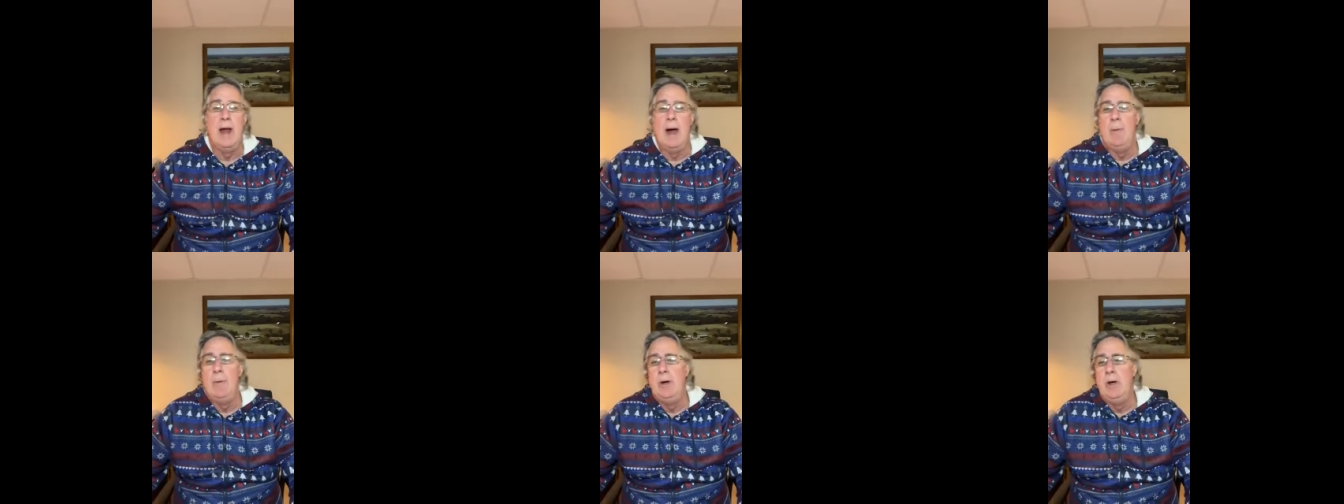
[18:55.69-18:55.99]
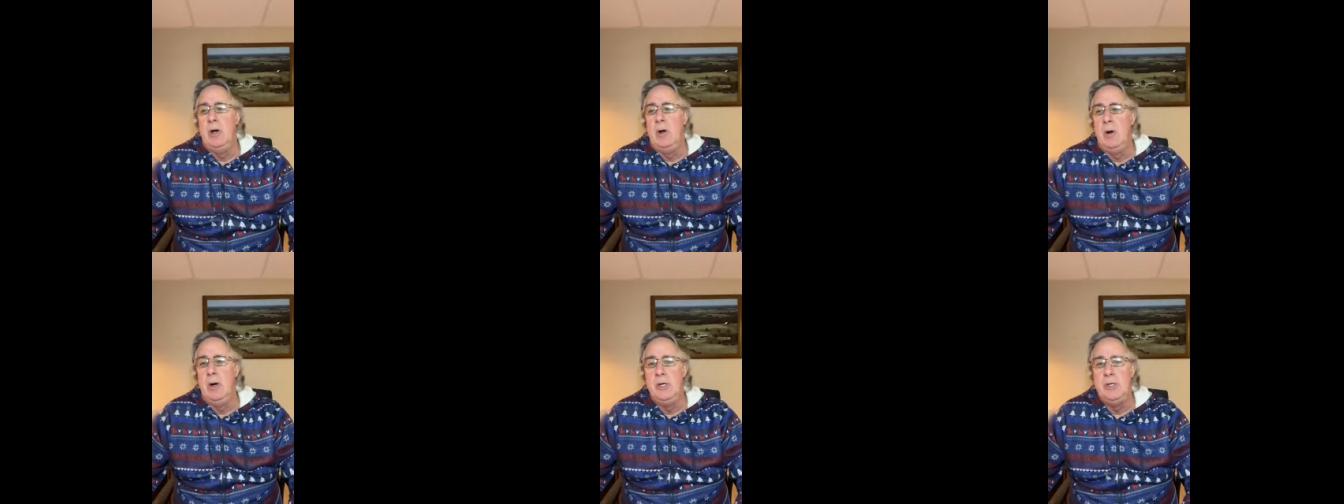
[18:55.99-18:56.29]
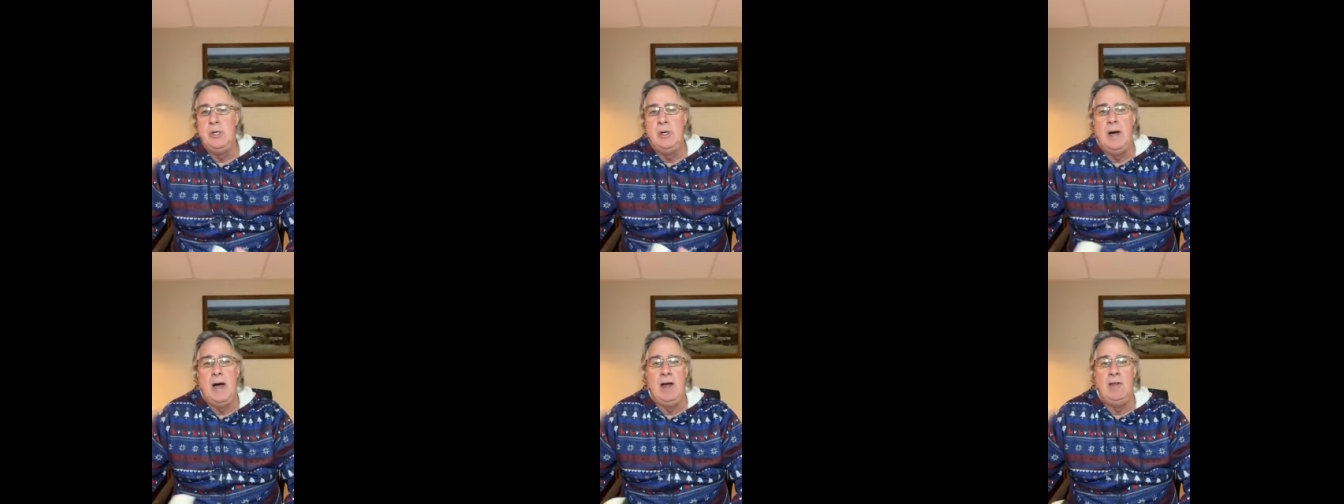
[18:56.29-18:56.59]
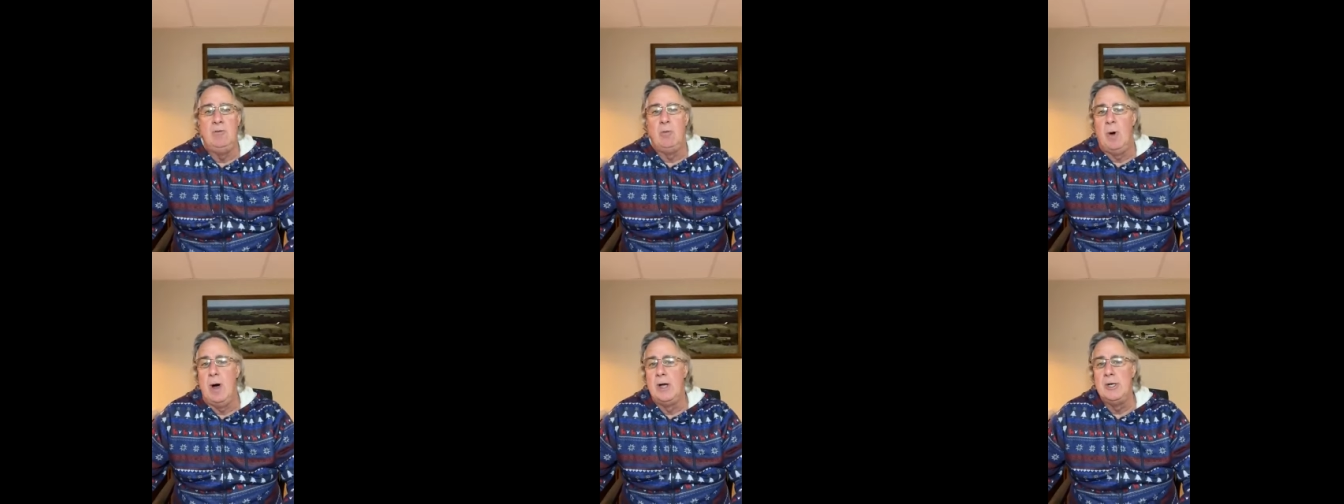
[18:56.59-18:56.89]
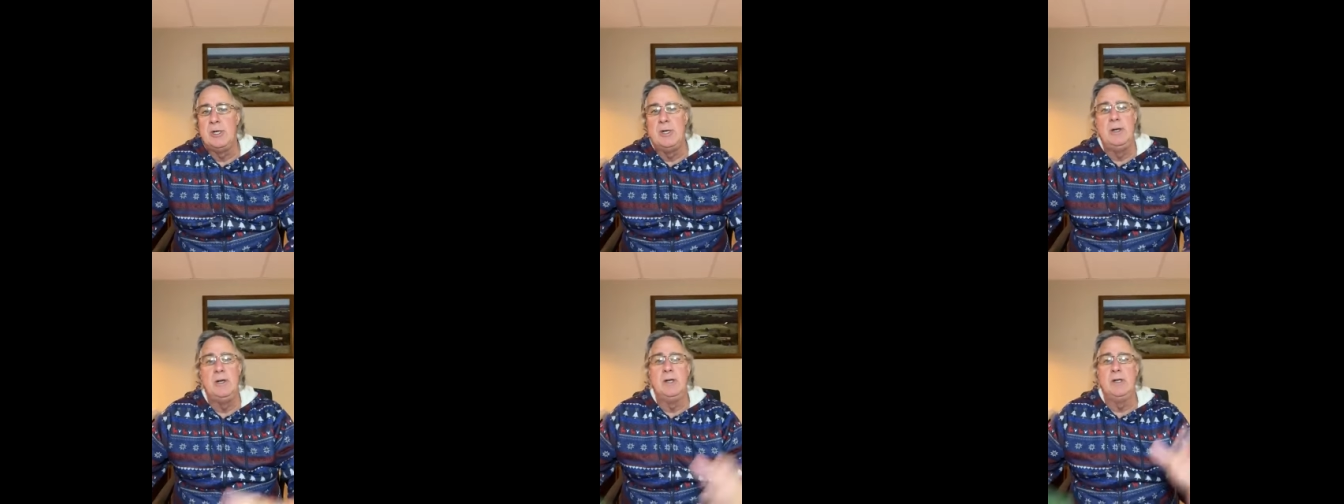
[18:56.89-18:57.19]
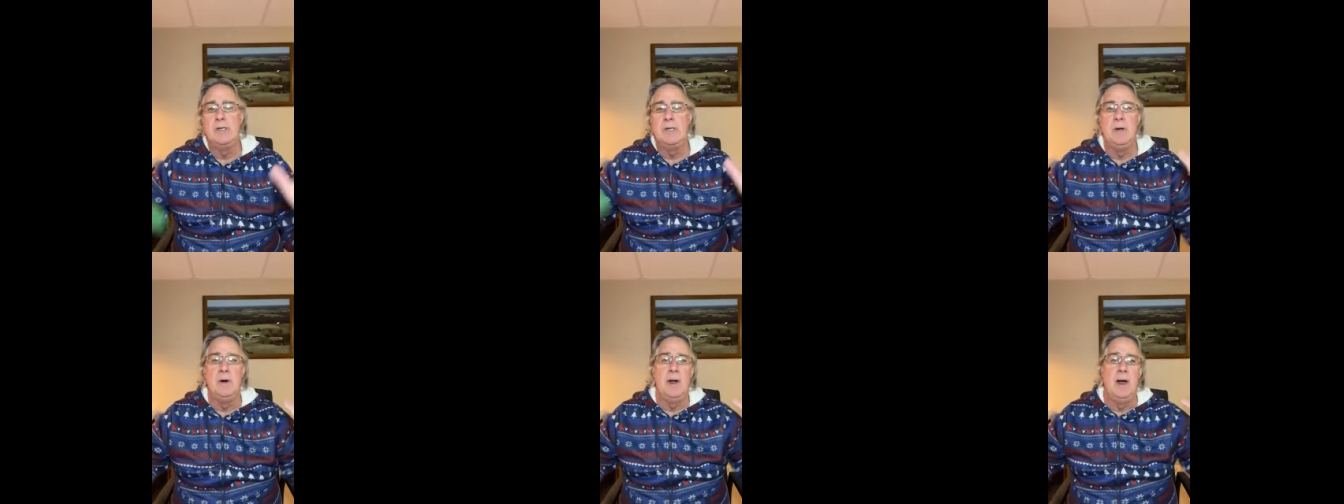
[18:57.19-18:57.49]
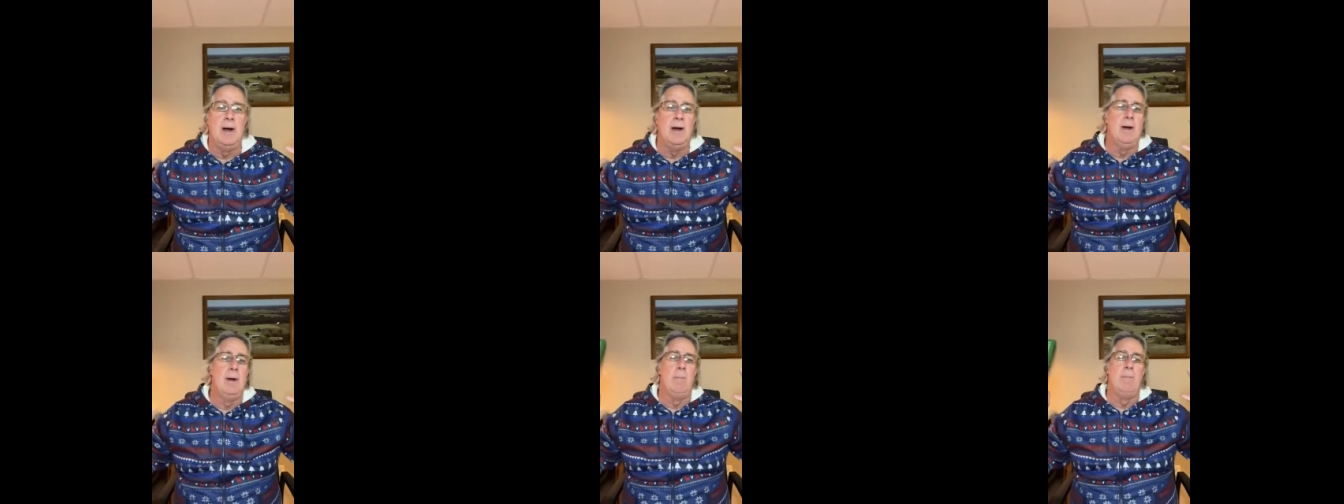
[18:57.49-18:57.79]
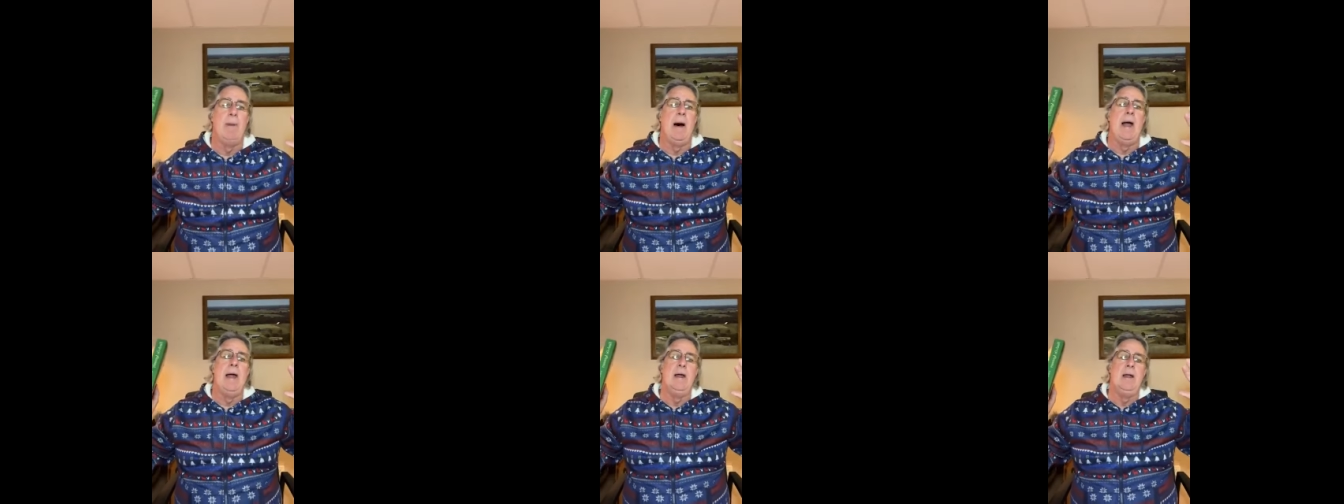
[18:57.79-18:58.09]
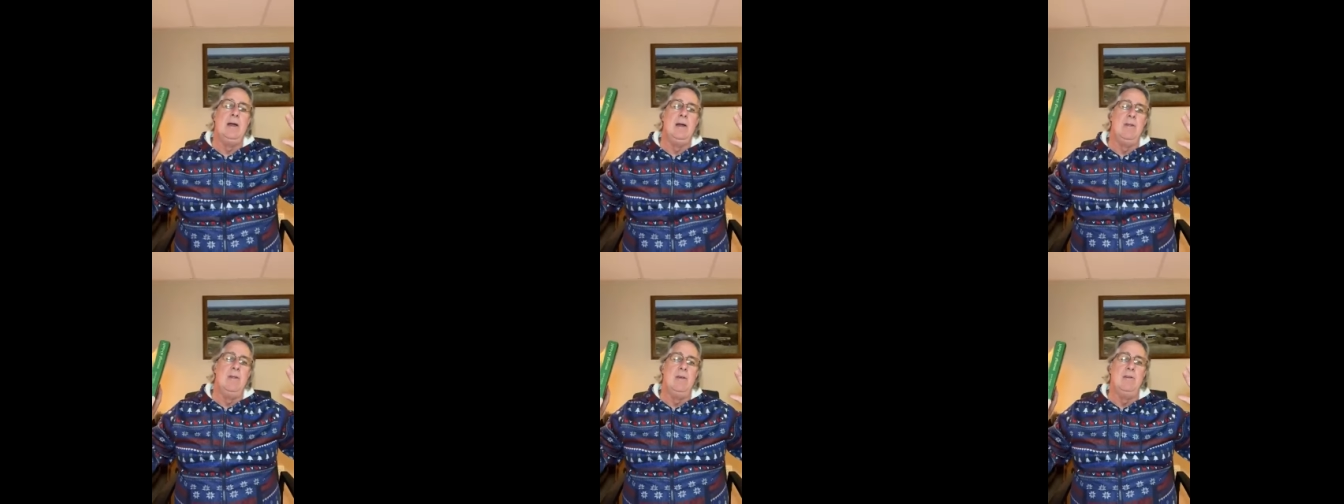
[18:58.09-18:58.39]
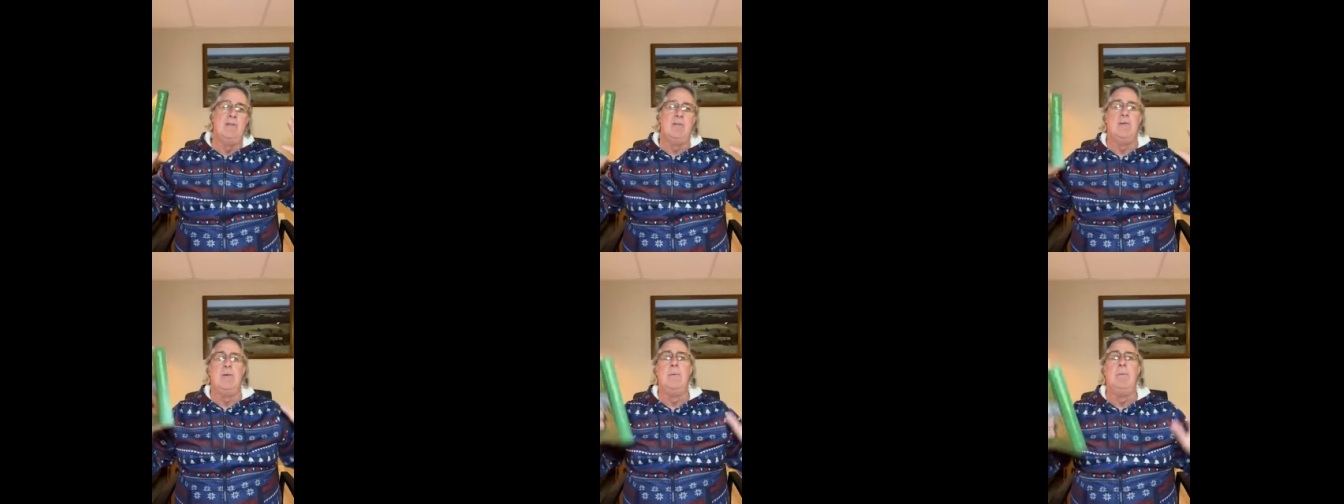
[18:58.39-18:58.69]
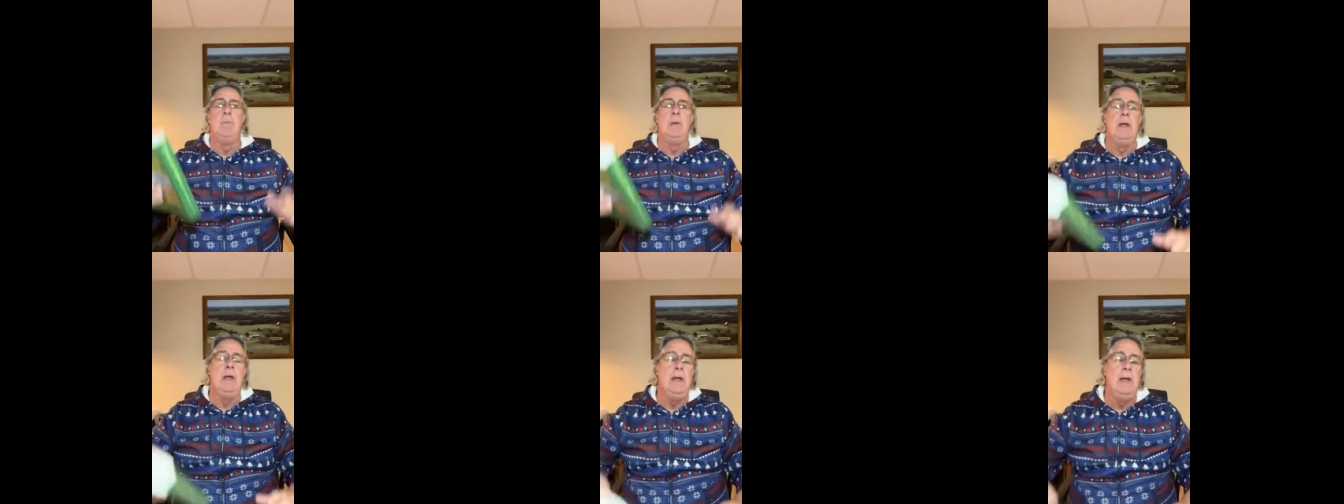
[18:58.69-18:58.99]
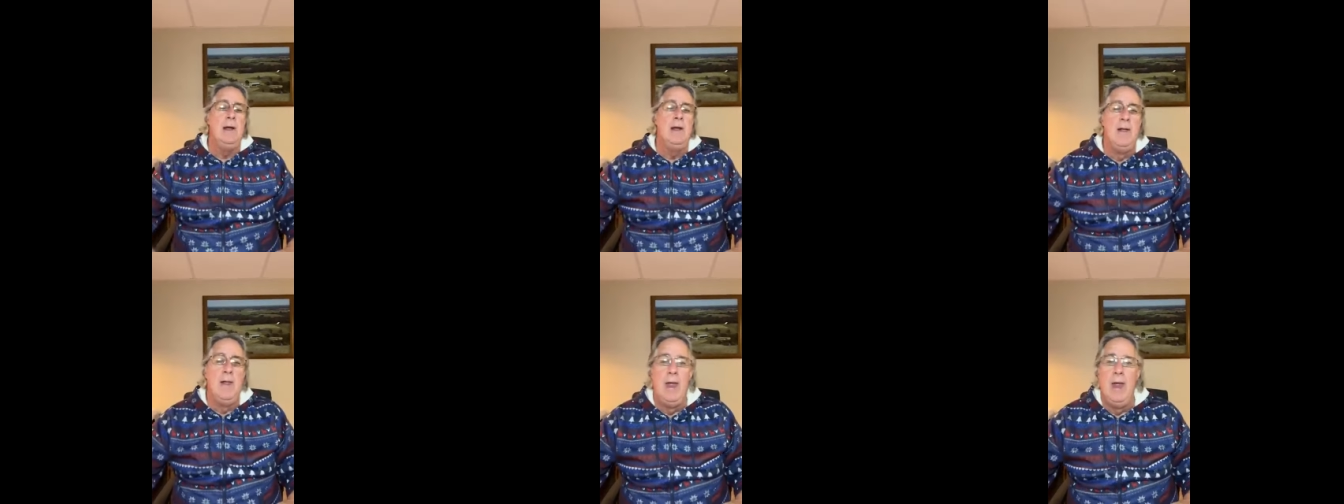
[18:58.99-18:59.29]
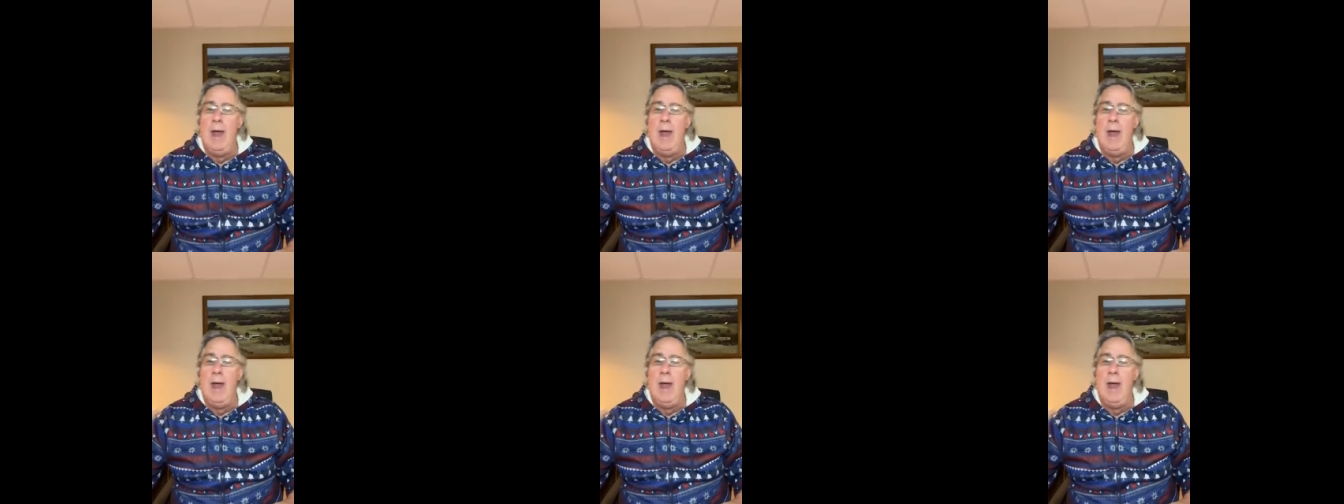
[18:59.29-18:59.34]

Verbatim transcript: And I would encourage you guys watching this, you're not going to buy any of this from me.